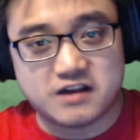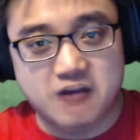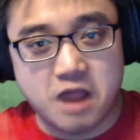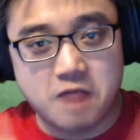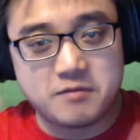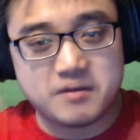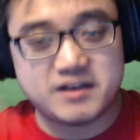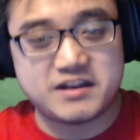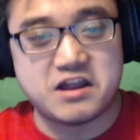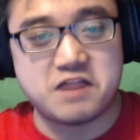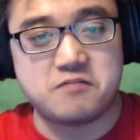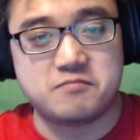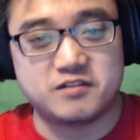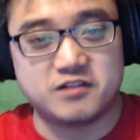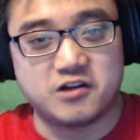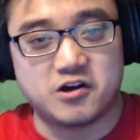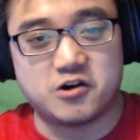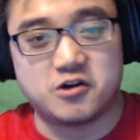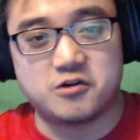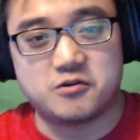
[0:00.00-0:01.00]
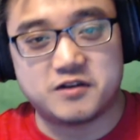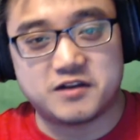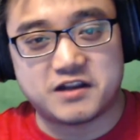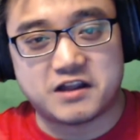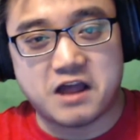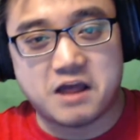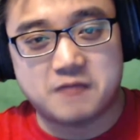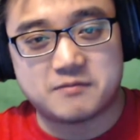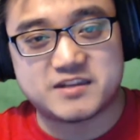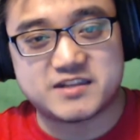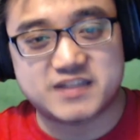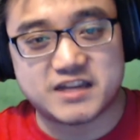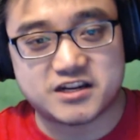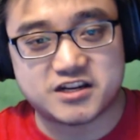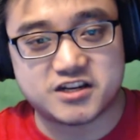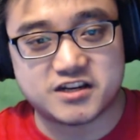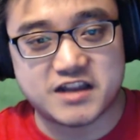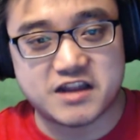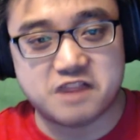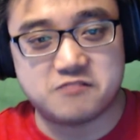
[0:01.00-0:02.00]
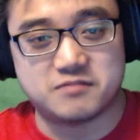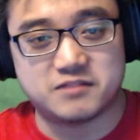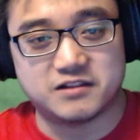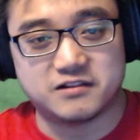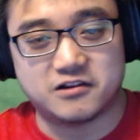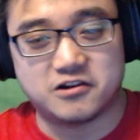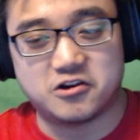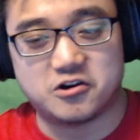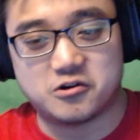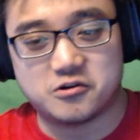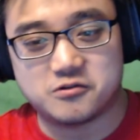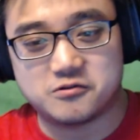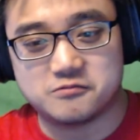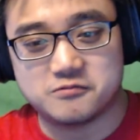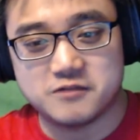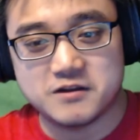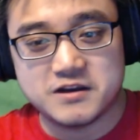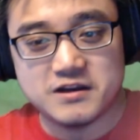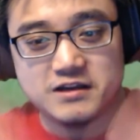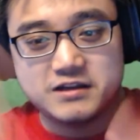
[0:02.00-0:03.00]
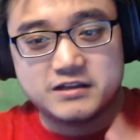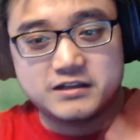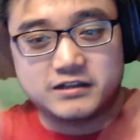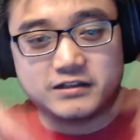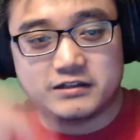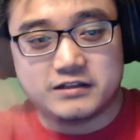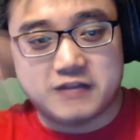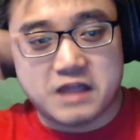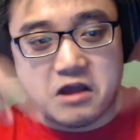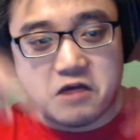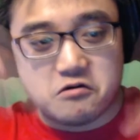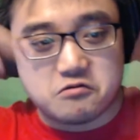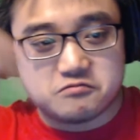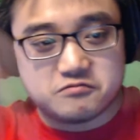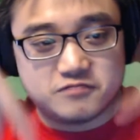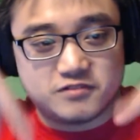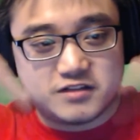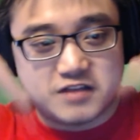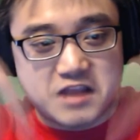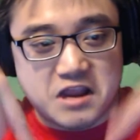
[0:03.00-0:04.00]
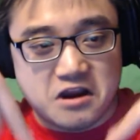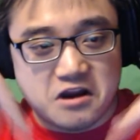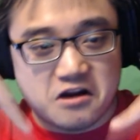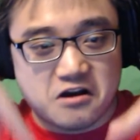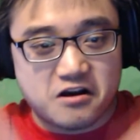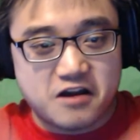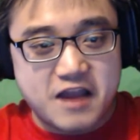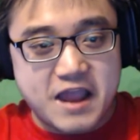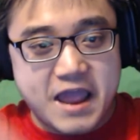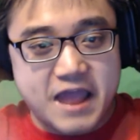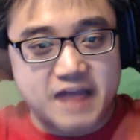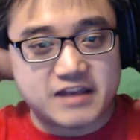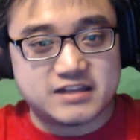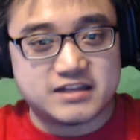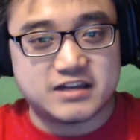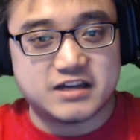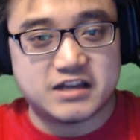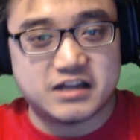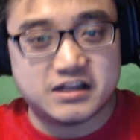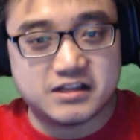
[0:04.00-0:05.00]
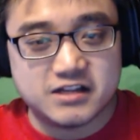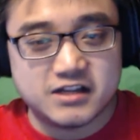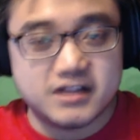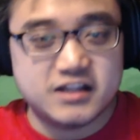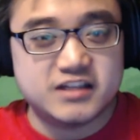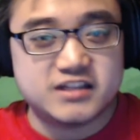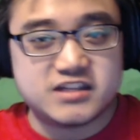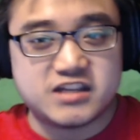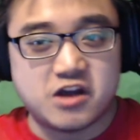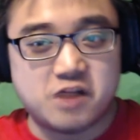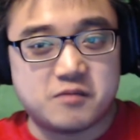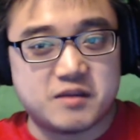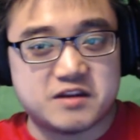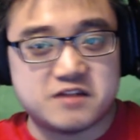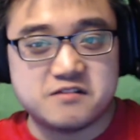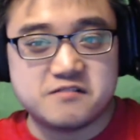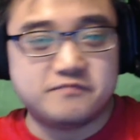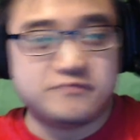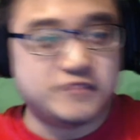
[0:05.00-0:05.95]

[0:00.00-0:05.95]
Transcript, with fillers: Comment down below in the comment section down below, down there, and tell me.